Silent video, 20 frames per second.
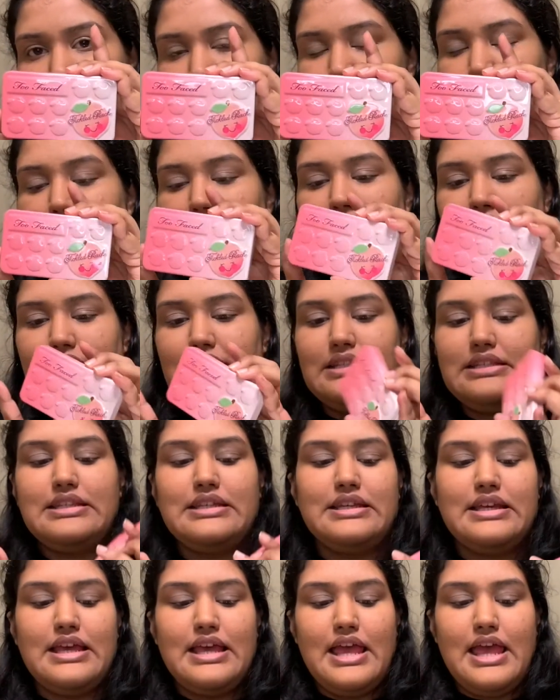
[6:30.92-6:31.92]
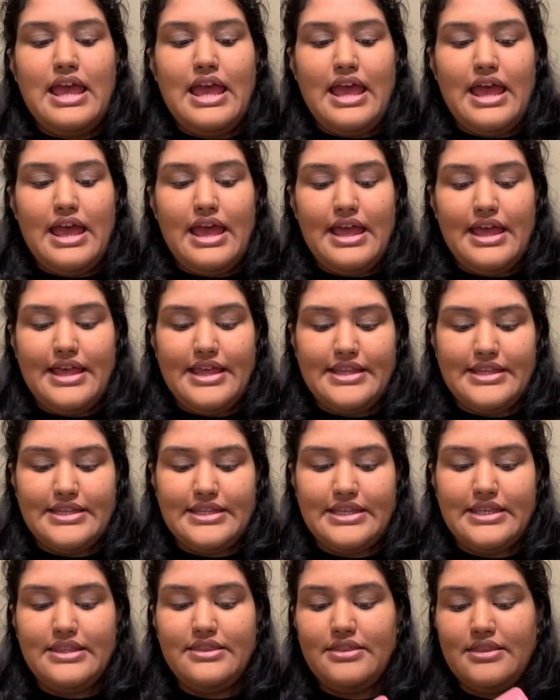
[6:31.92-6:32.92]
palette, and
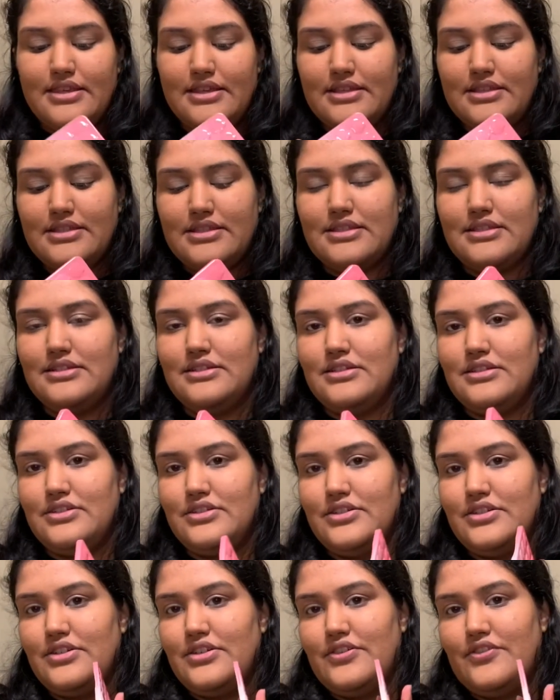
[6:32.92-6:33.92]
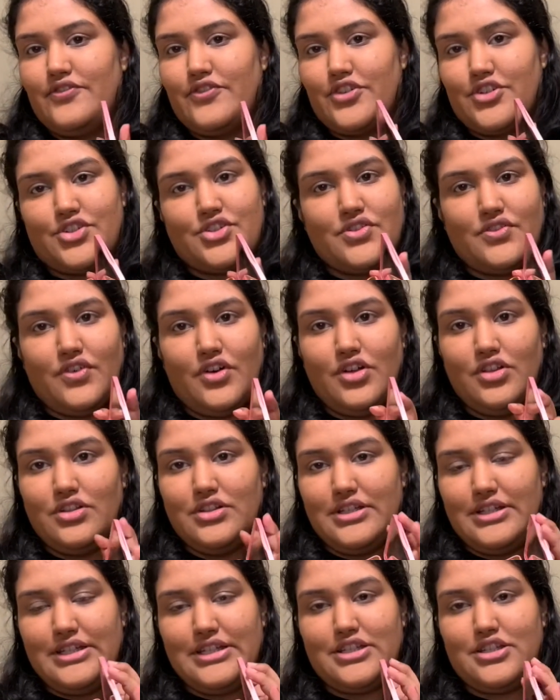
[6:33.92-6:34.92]
in this, first of all,
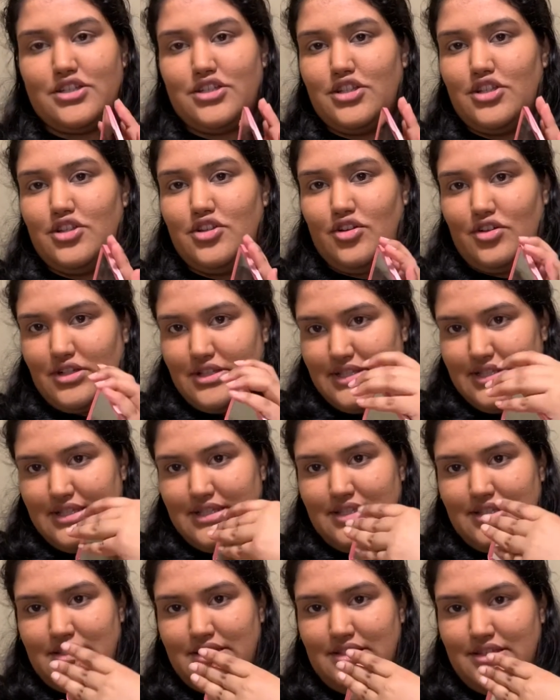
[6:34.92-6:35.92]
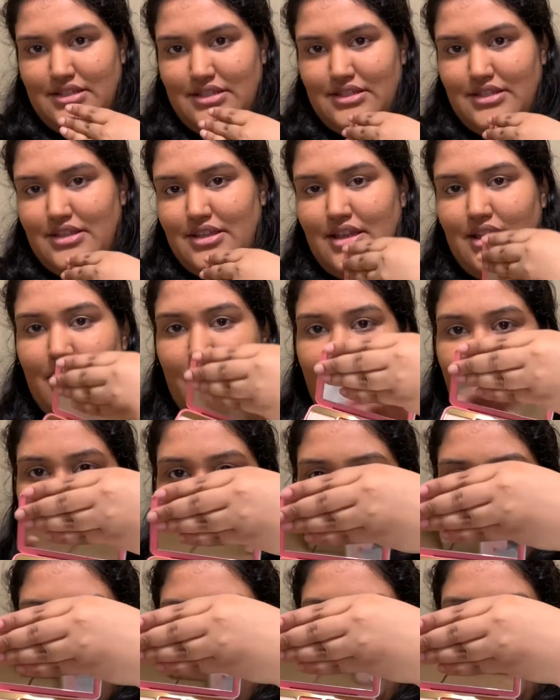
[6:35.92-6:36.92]
it looks
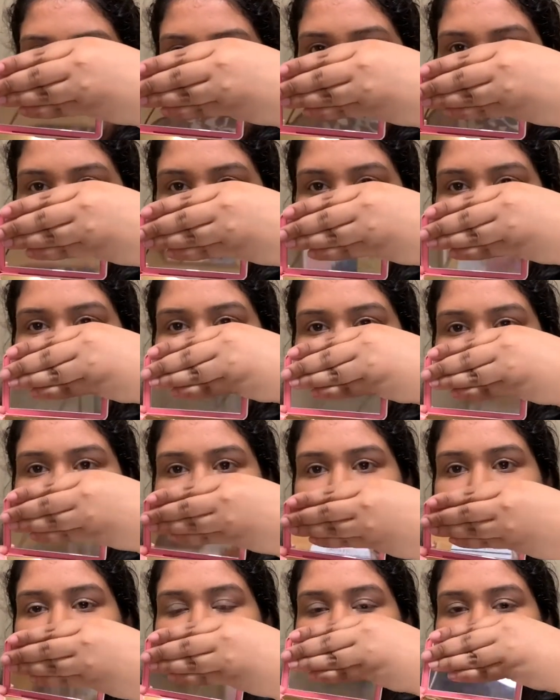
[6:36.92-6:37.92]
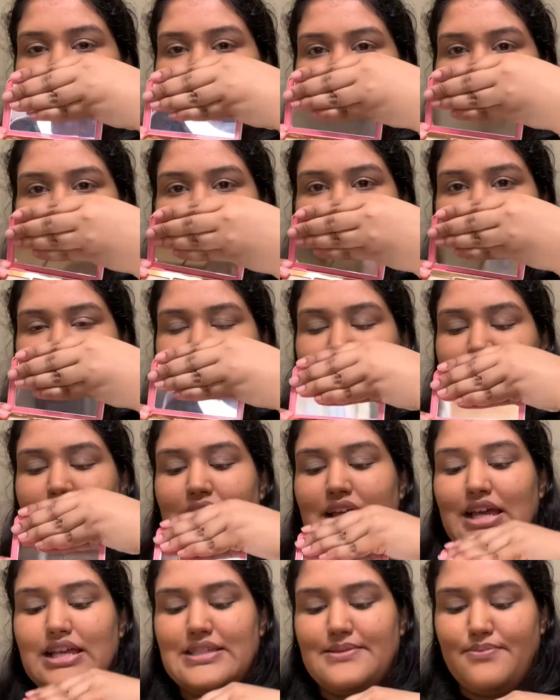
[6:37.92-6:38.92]
amazing. I love this,
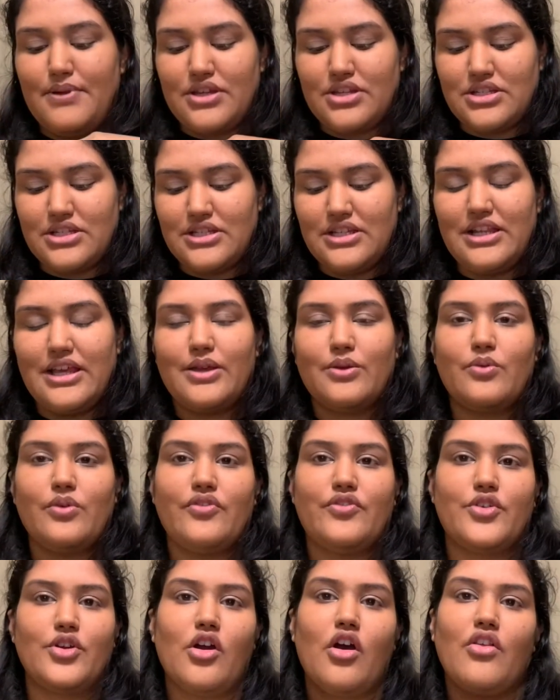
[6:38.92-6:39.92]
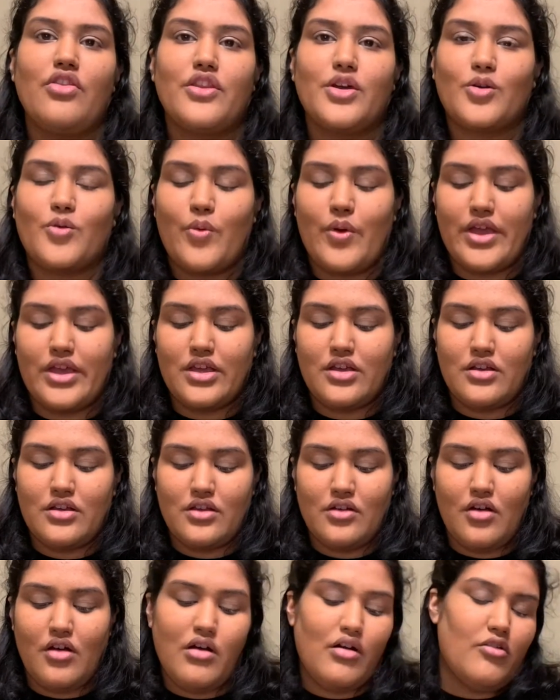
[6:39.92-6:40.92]
especially like if you're on the quick
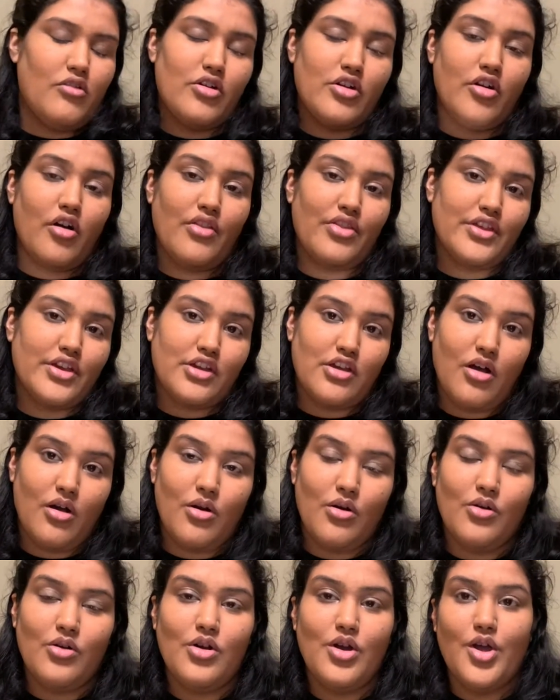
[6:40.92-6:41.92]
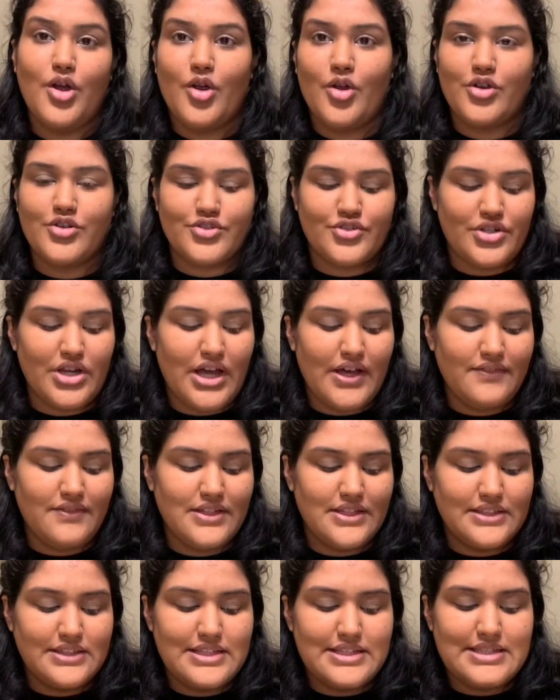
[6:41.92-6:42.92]
or on the go or
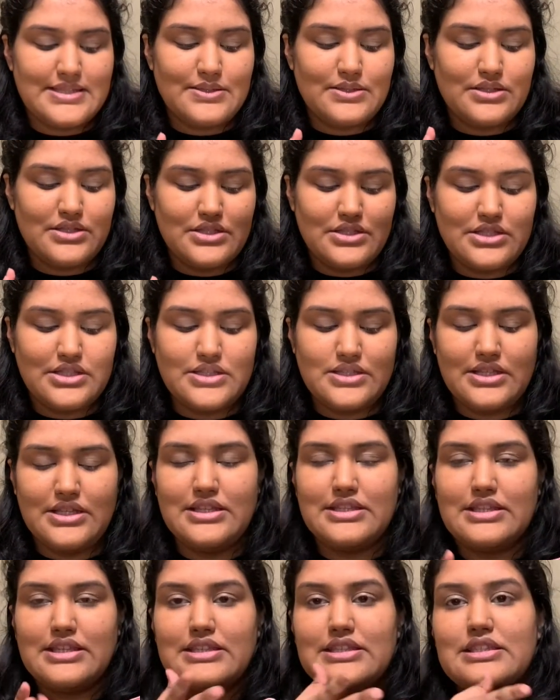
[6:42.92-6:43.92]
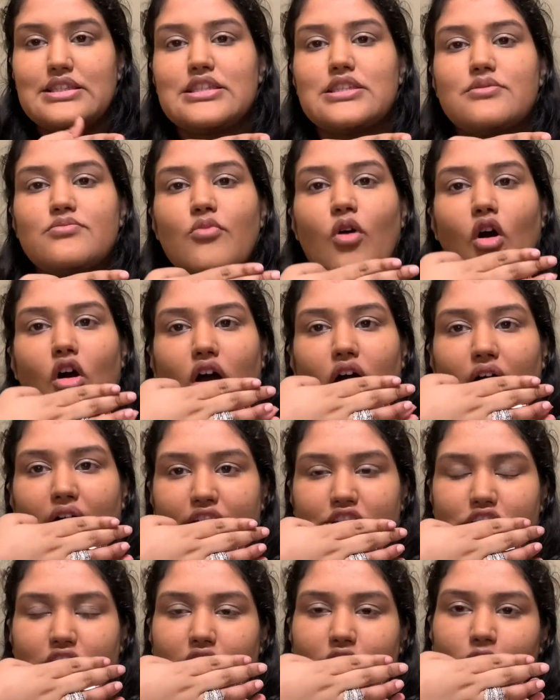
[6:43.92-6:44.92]
traveling. It's a small
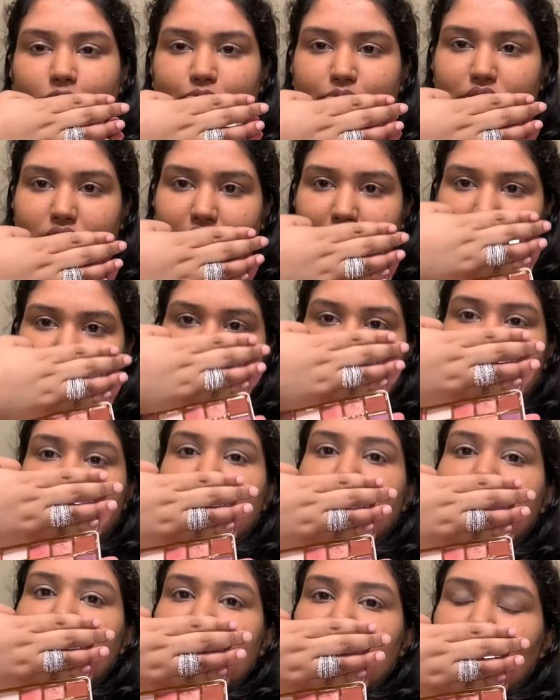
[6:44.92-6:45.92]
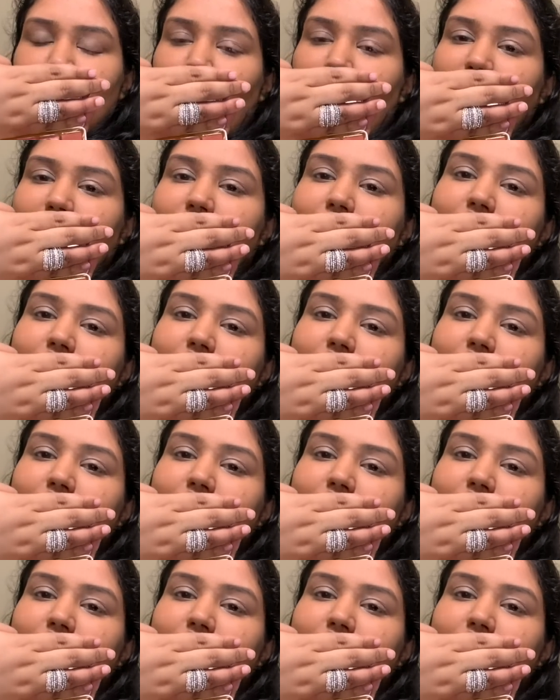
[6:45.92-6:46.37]
eyeshadow, like it's a mini one,